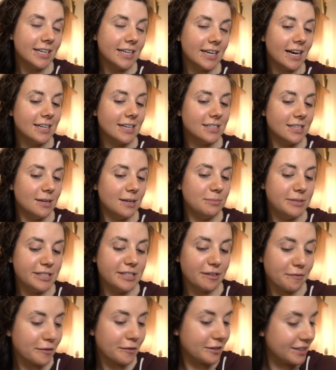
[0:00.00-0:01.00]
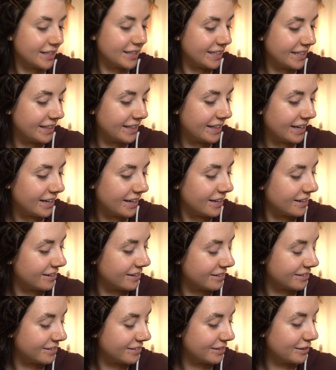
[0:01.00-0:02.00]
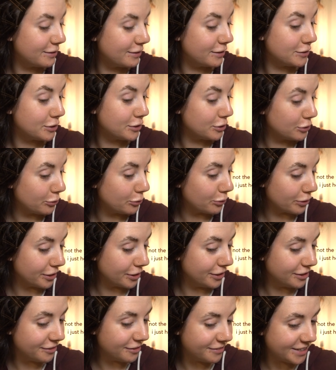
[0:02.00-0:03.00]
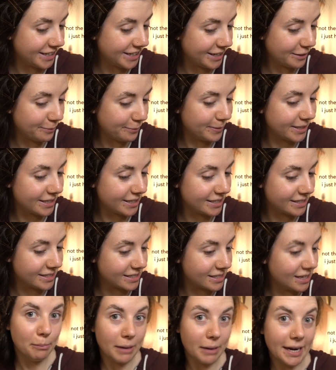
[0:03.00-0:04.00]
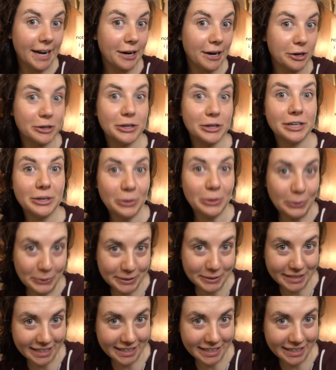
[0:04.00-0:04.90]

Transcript: It ended up differently than the tutorial video because my hair couldn't hold